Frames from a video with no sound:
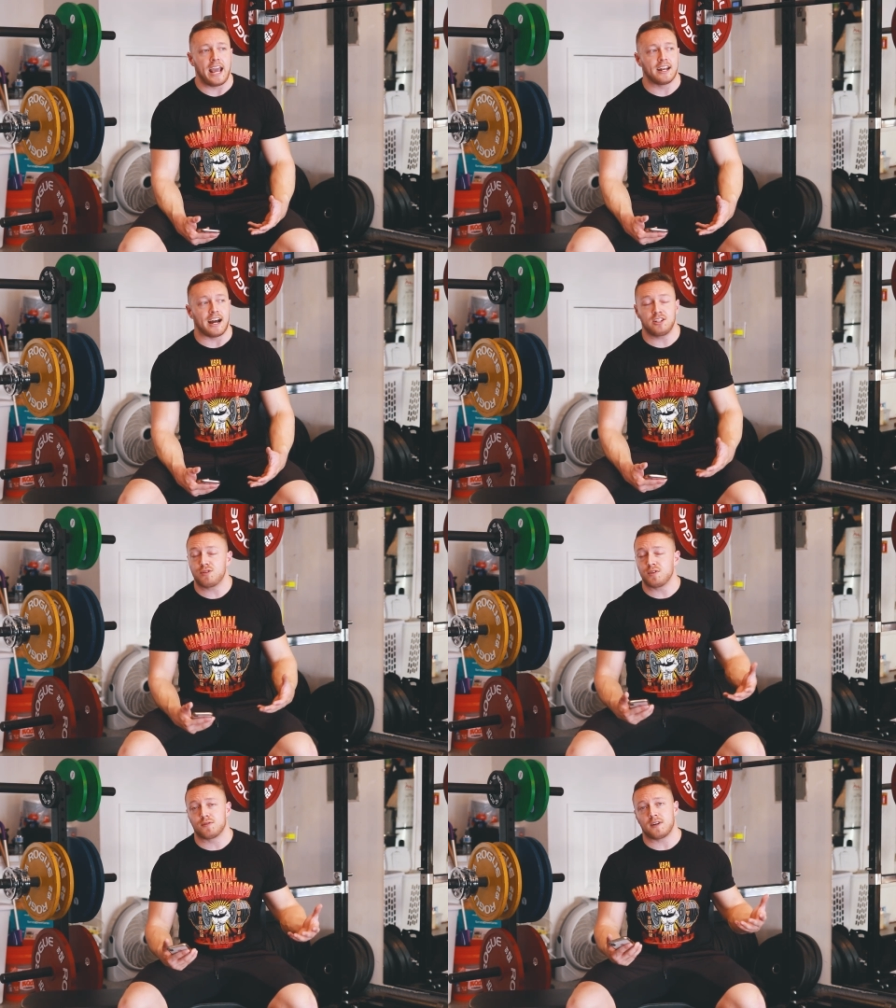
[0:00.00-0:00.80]
And I
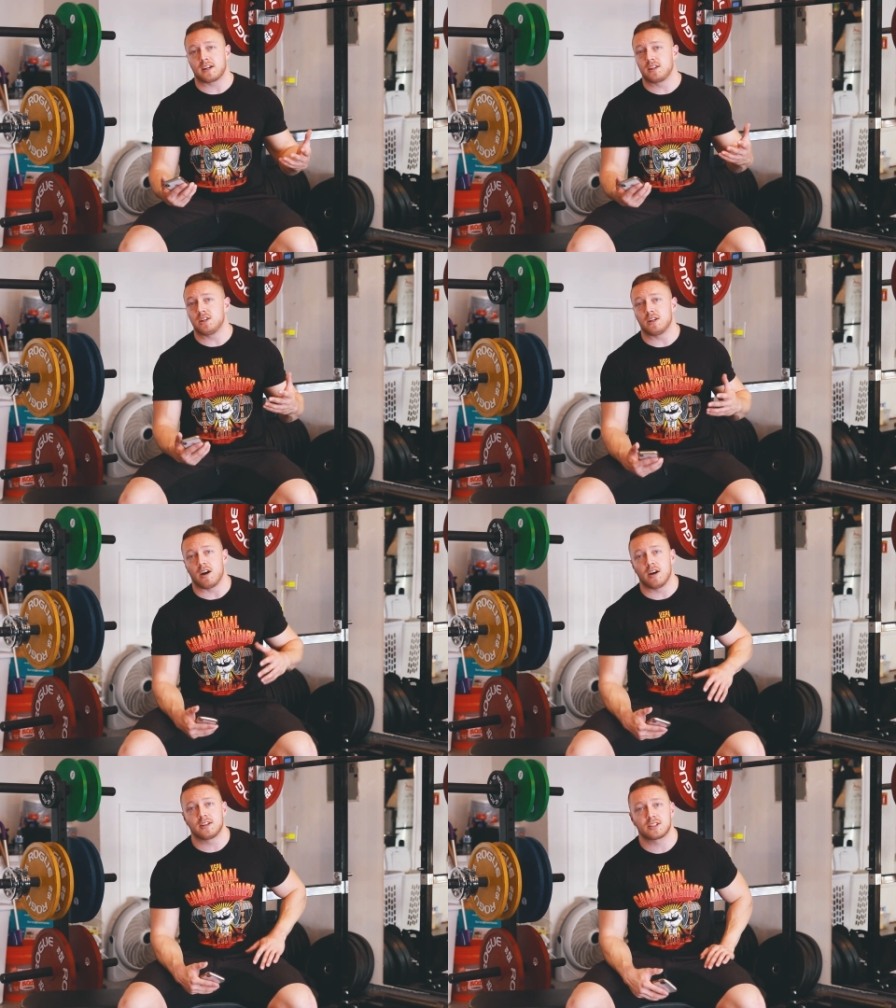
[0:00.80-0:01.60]
just feel fucking good,
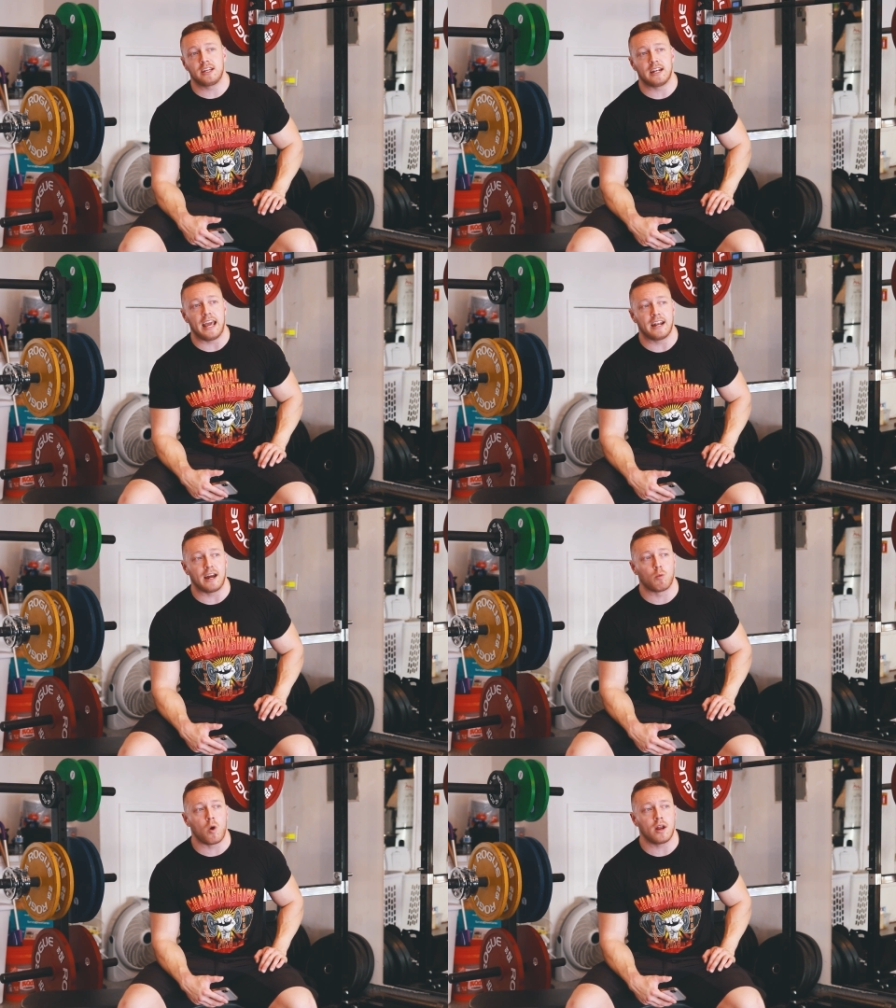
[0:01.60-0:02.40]
honestly. And, and
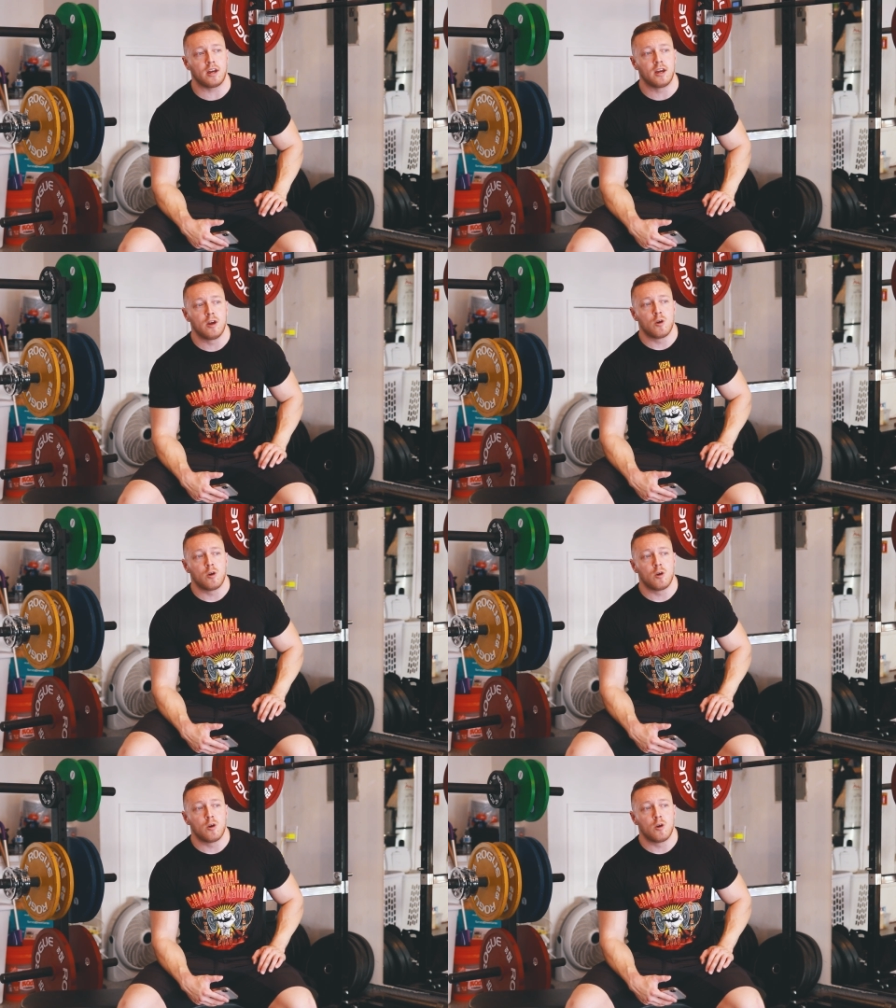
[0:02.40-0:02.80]
I want to